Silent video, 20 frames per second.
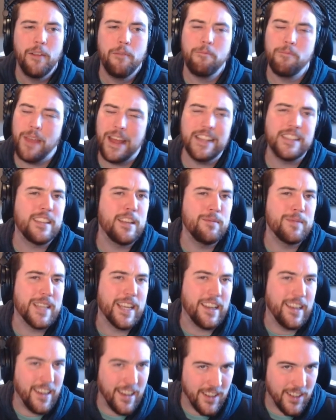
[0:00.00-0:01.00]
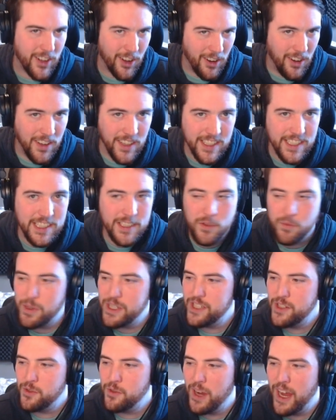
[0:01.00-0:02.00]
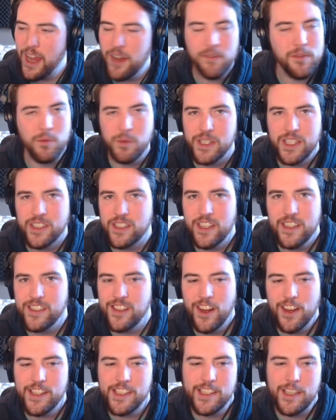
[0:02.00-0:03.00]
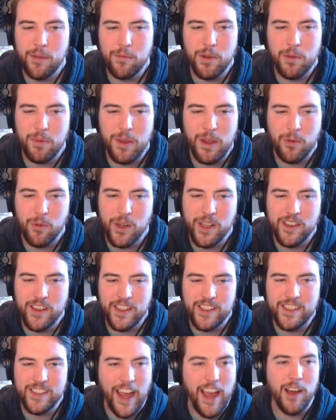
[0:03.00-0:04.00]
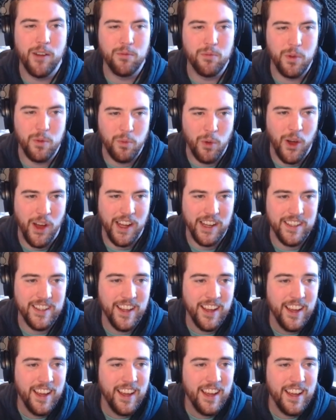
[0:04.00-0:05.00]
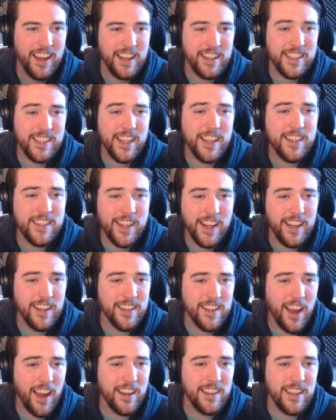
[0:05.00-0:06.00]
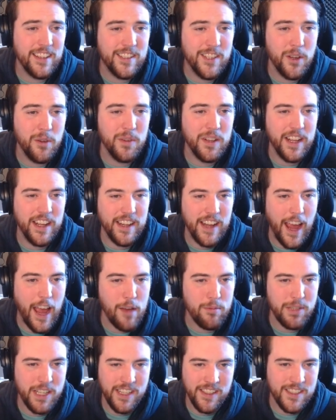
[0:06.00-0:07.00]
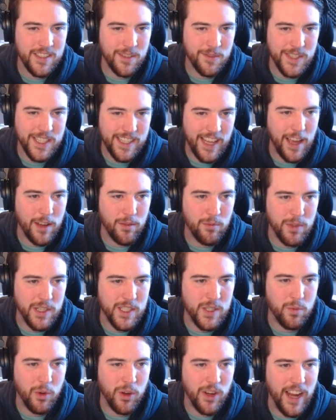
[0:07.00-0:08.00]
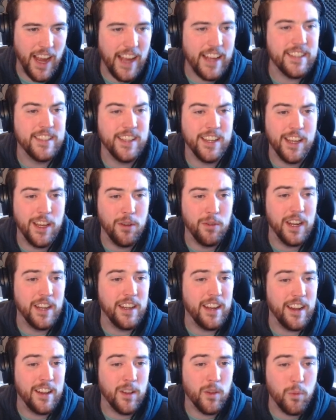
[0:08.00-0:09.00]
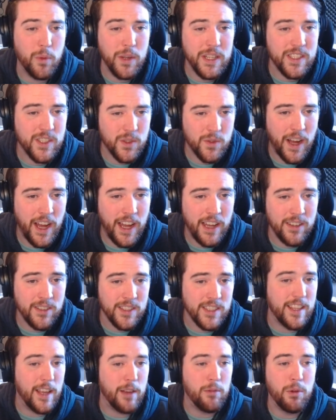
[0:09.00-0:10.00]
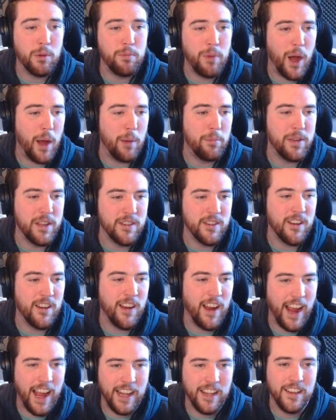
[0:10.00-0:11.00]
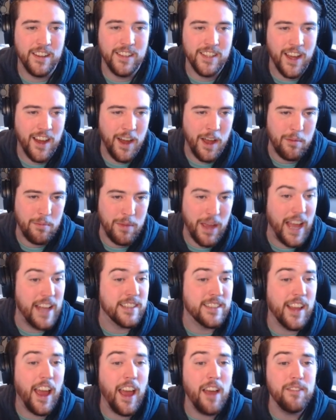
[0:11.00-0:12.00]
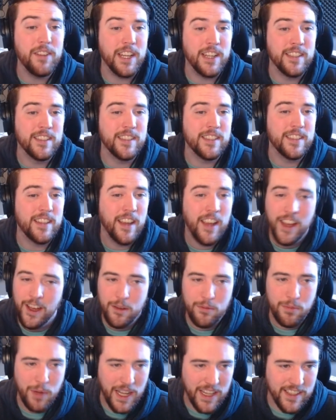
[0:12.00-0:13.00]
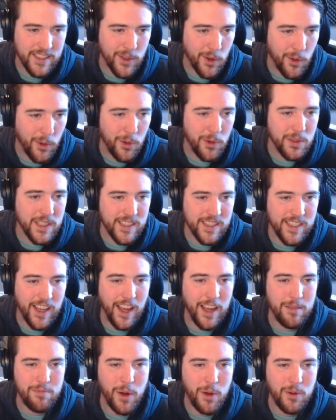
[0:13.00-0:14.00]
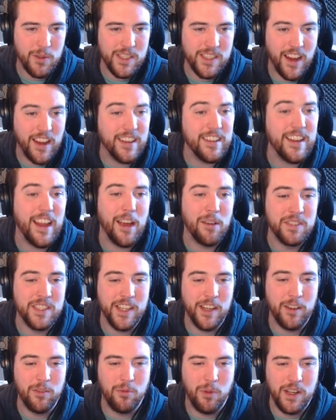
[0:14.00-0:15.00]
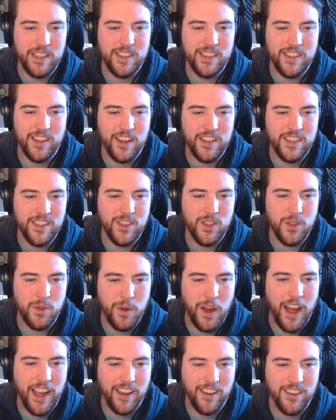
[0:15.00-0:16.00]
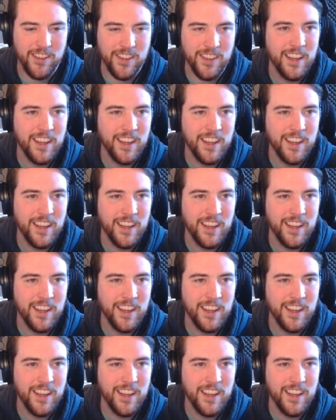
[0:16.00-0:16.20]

That seems like it encourages witchcraft, which does not seem to be what this town would want. In 1692, the inhabitants of Sandwich were executed in the witch trials that were popular at the time, as evidenced by this old signpost announcing one such trial.